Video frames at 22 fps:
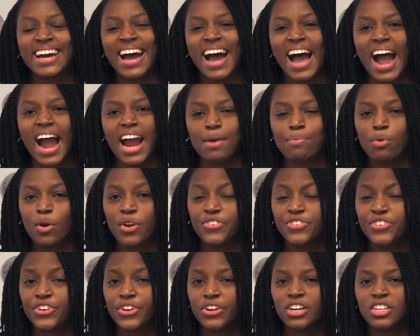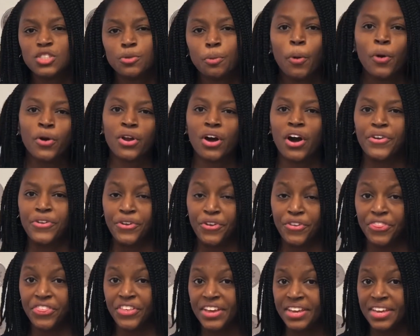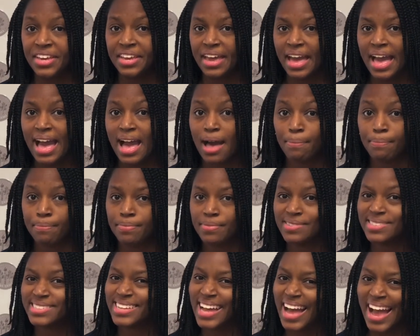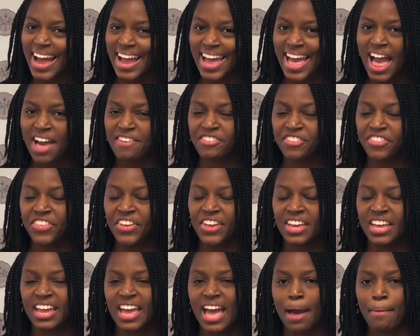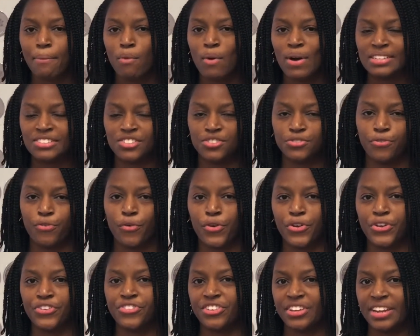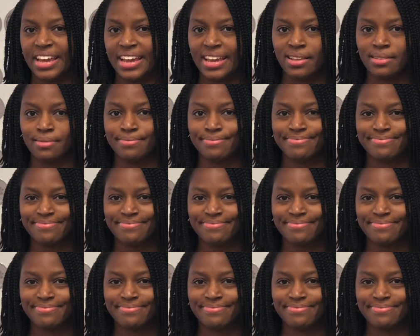All right, boys and girls, put on your thinking cap. I have a thinking cap question for you today.